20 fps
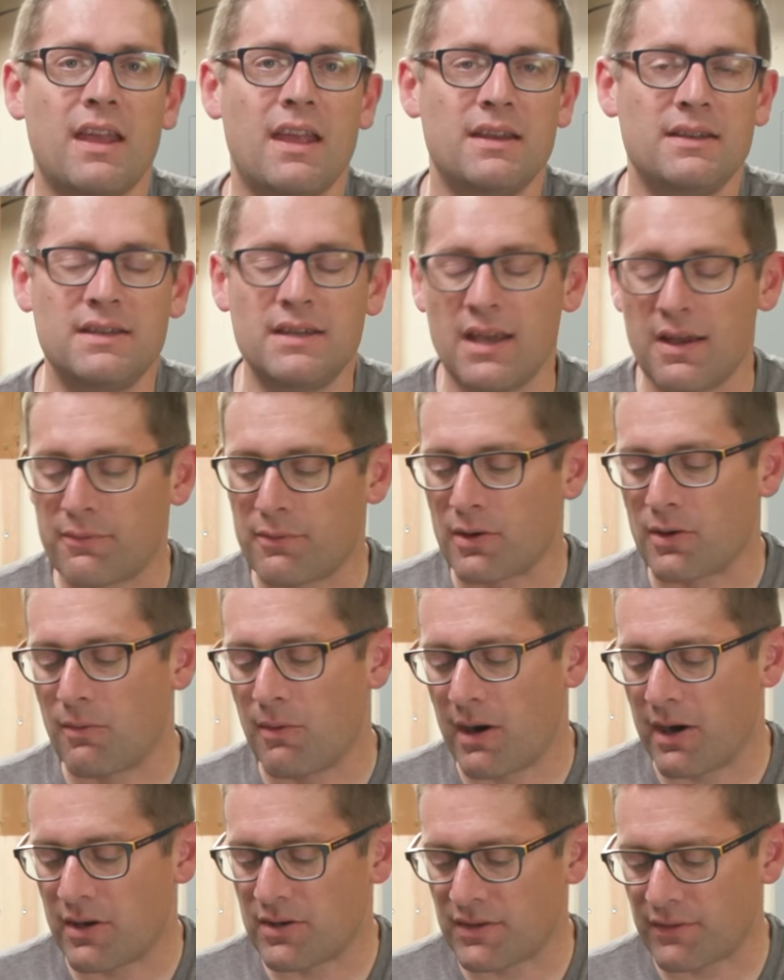the ATF
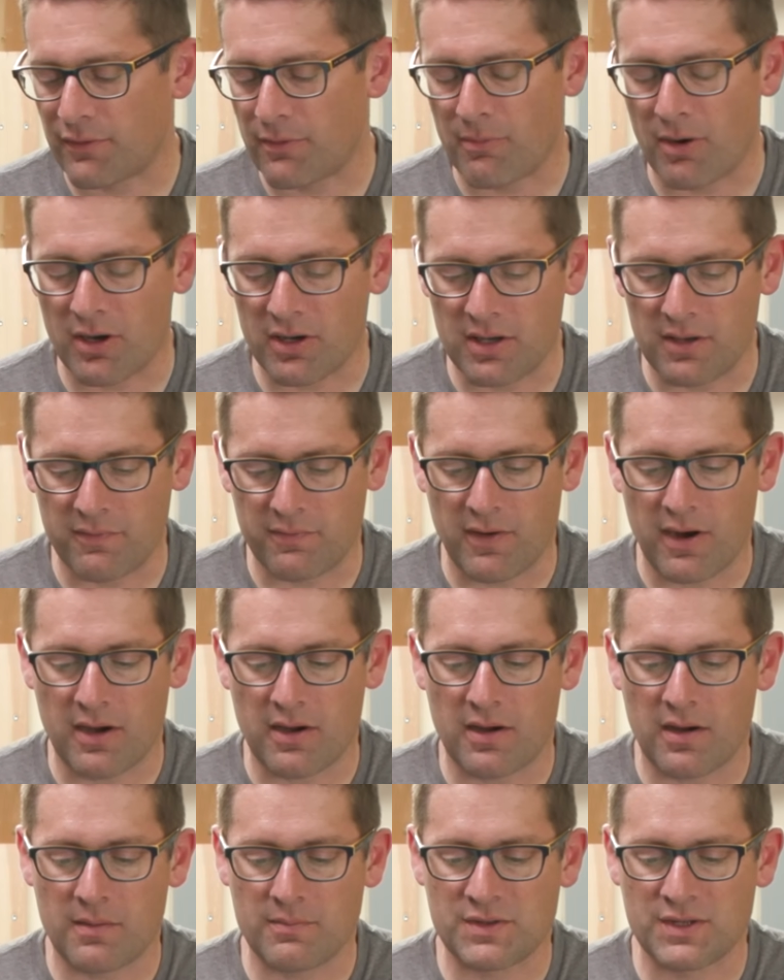requires for marking
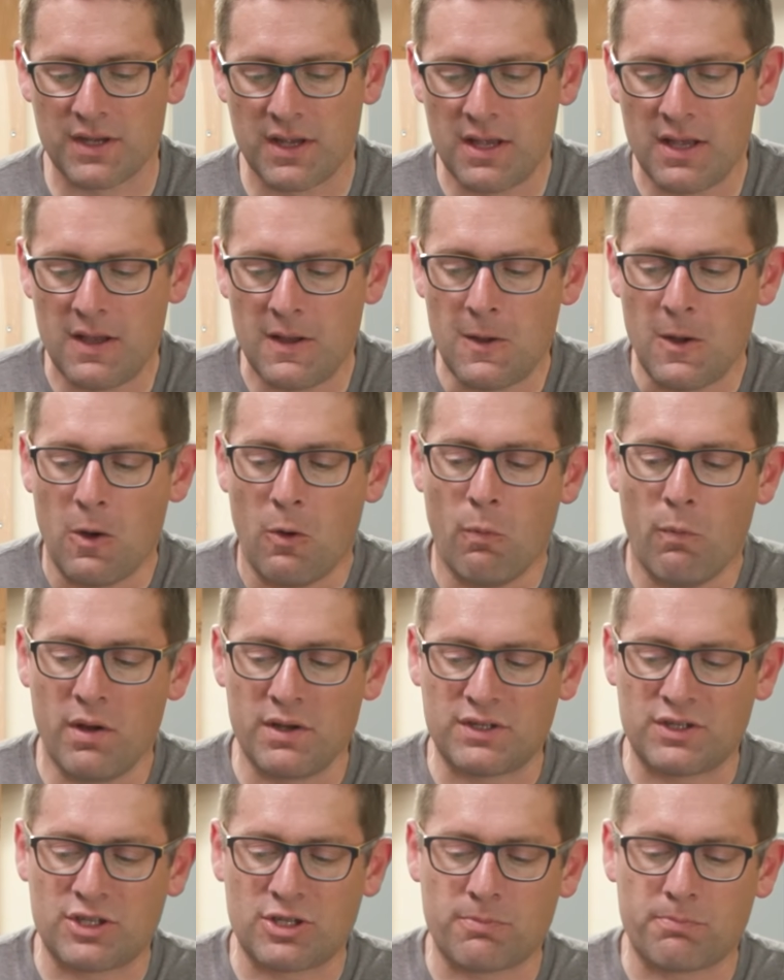firearms,
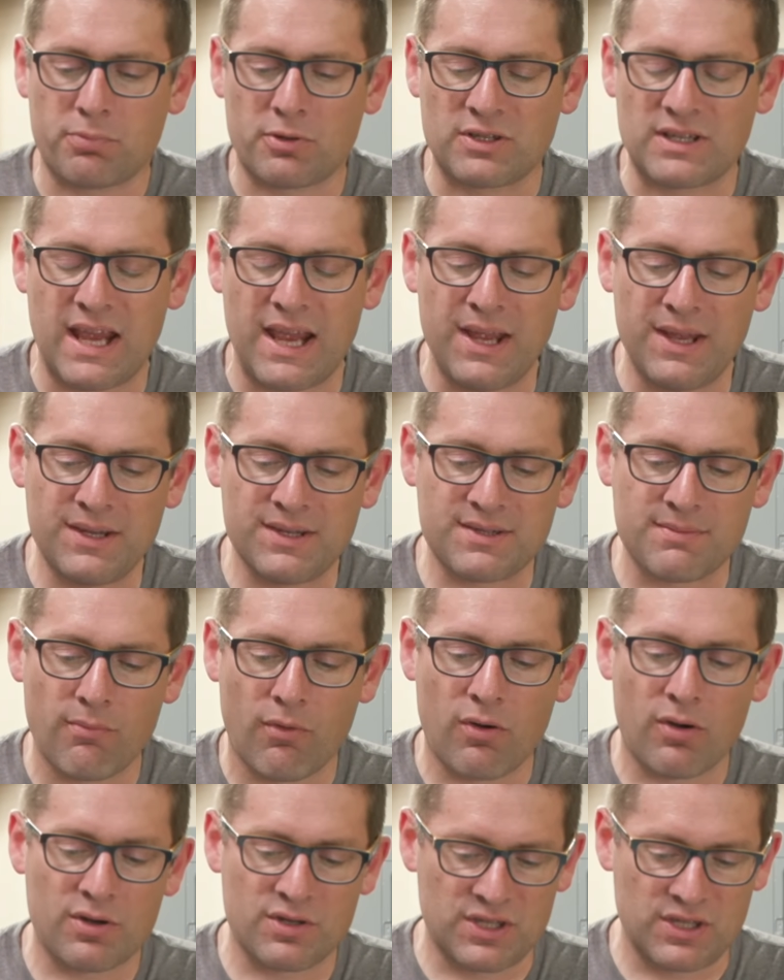which pertains
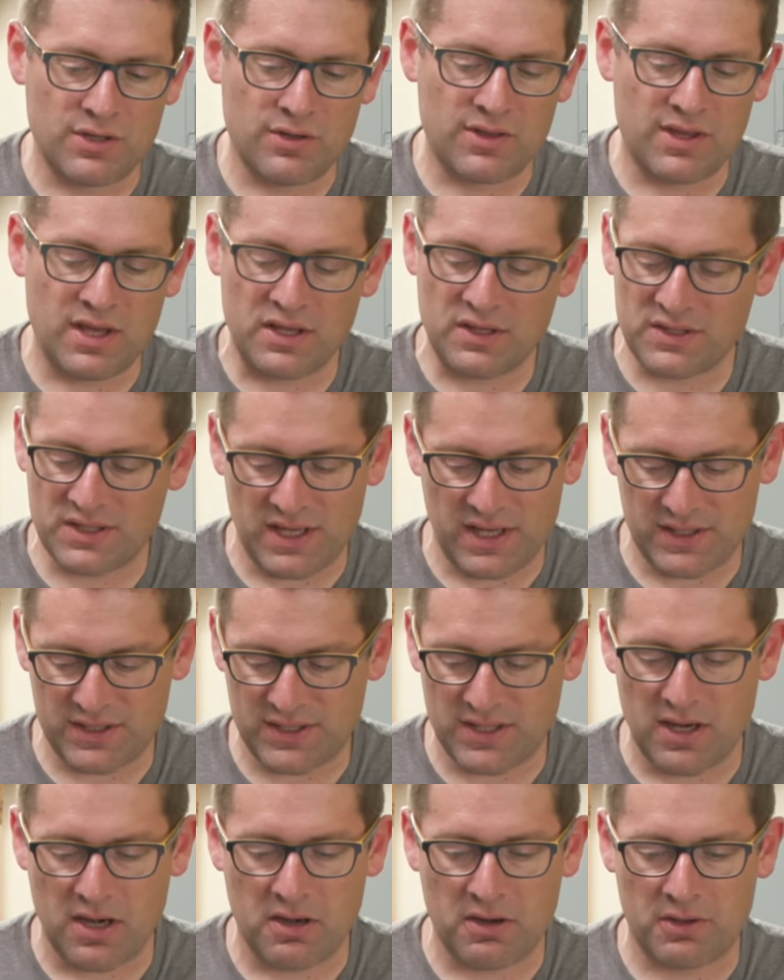more to things like
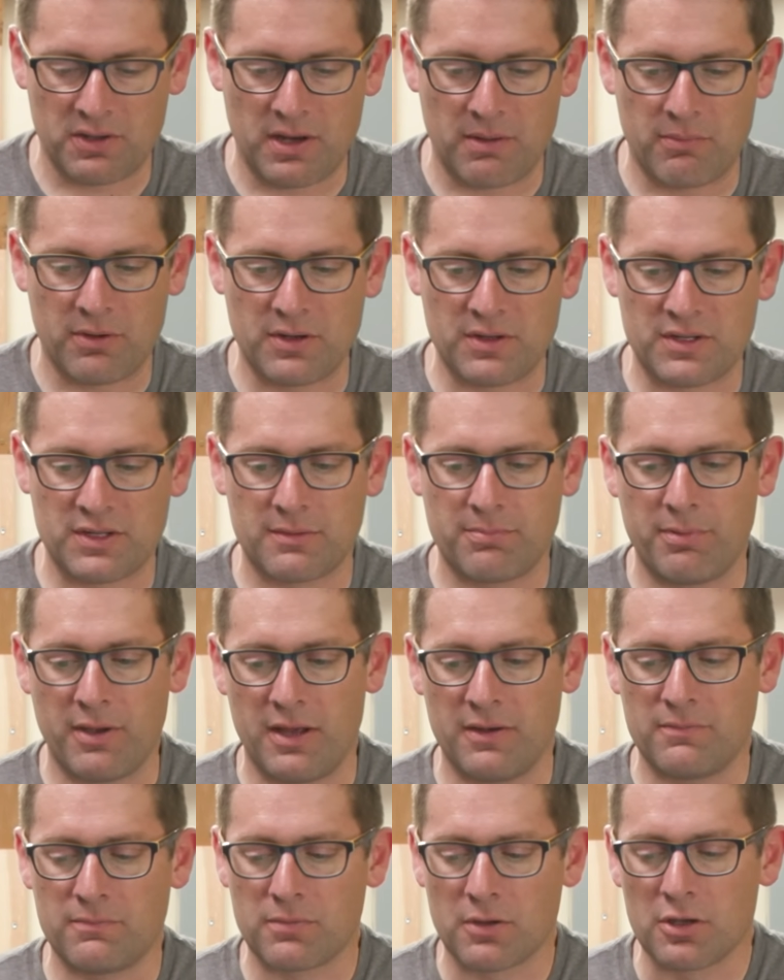serial numbers.
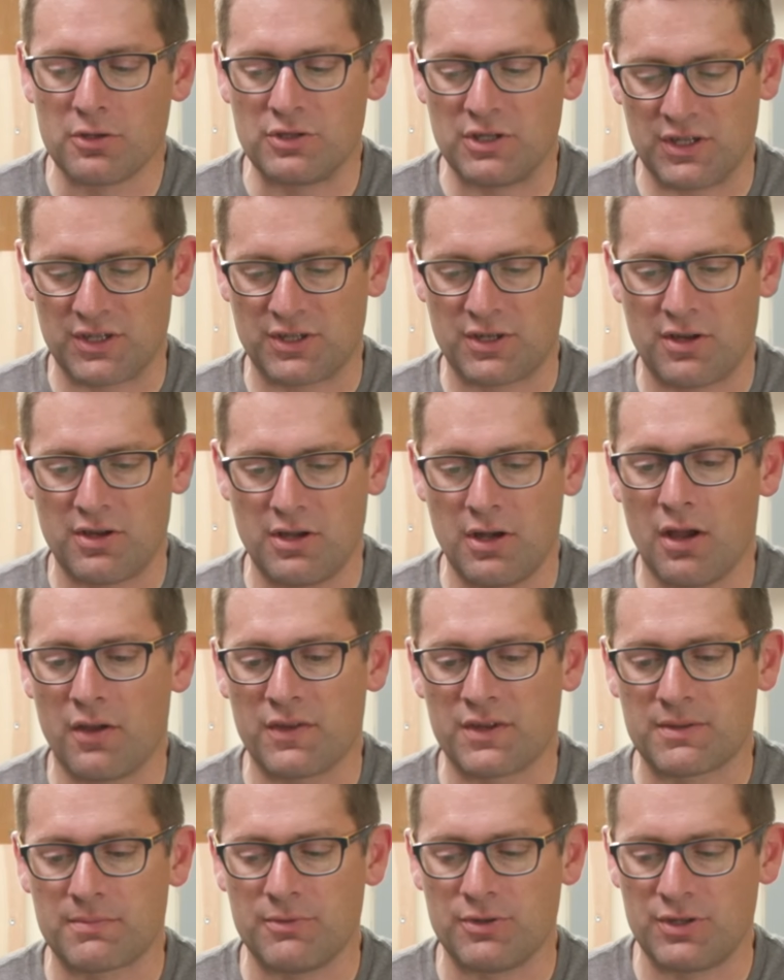But just so you know,
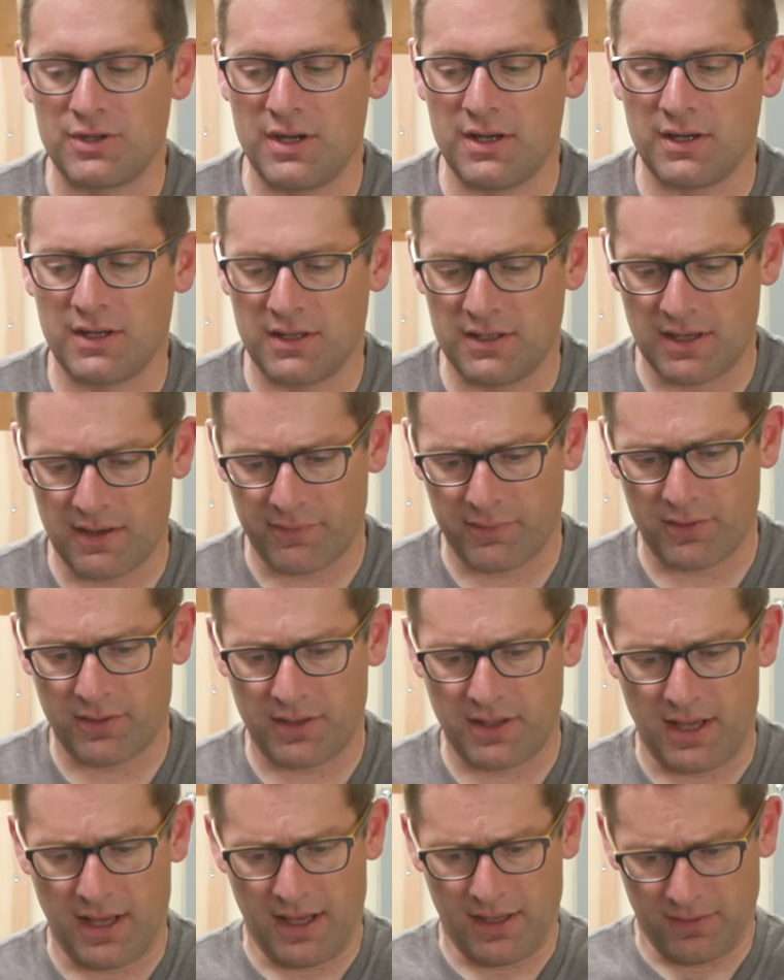this machine can
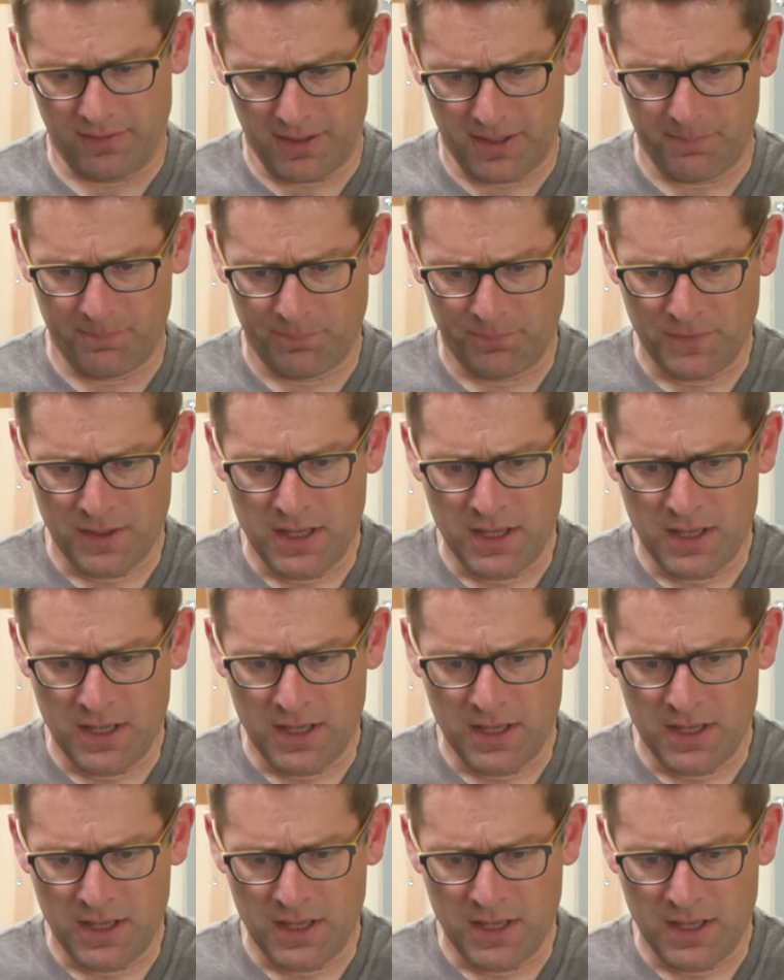definitely handle it.